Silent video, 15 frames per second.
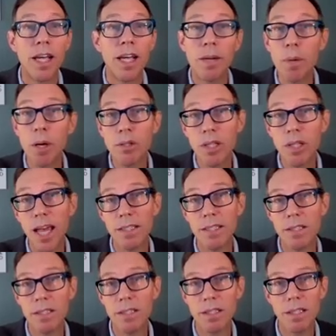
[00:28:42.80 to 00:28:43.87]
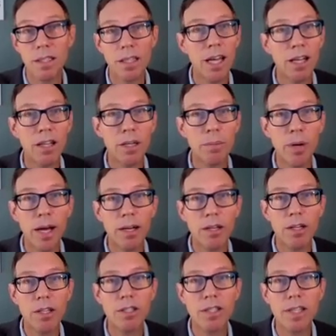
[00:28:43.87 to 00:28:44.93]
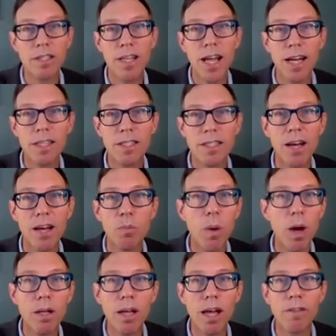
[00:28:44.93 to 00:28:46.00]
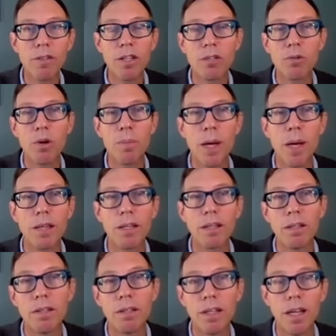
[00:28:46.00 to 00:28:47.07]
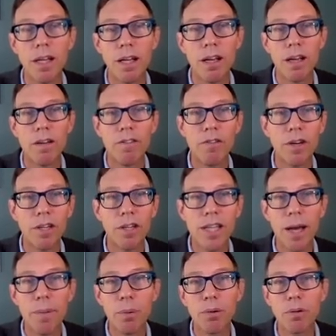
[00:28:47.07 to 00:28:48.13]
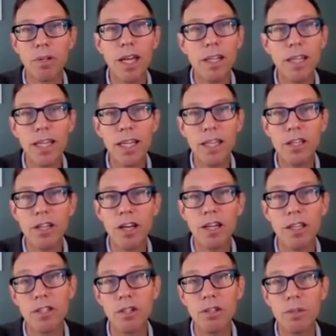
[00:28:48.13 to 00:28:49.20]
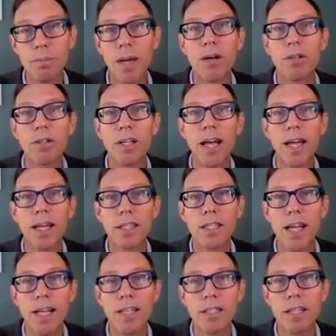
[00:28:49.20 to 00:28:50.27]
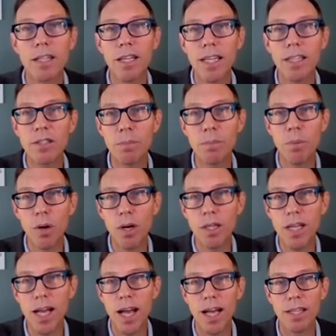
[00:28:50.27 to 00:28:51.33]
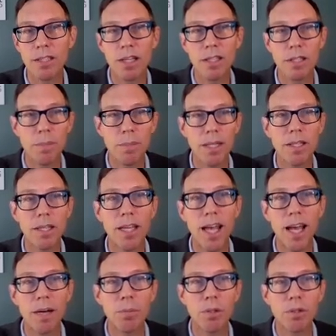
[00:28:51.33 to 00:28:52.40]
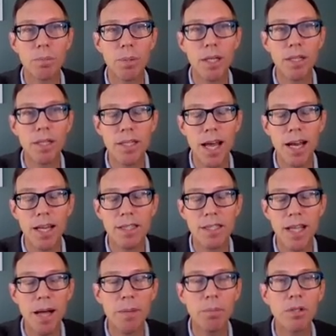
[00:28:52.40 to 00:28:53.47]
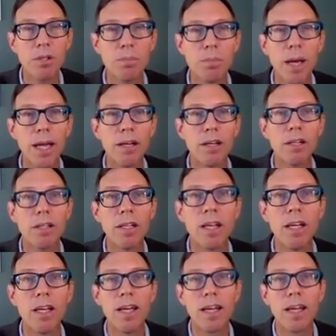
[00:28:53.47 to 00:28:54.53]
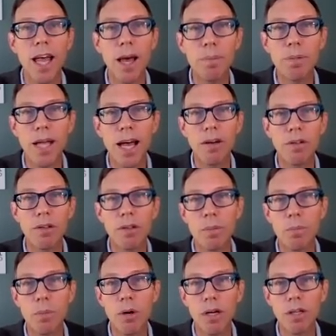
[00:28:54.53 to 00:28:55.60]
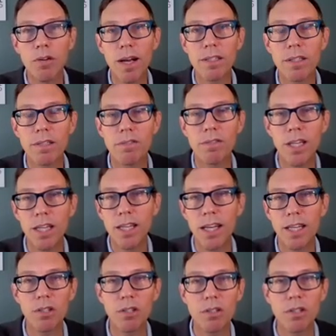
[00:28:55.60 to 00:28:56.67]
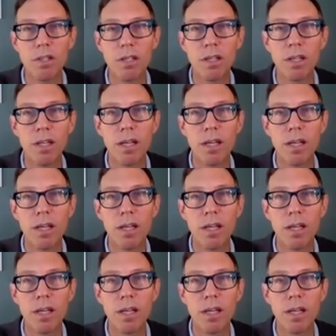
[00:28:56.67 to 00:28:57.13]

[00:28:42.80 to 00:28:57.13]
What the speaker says: In most cases, killing predators is not a sound wildlife control method. For example, killing an adult mountain lion tends to lead to more attacks on domestic animals because that established male kept out the more aggressive teenagers.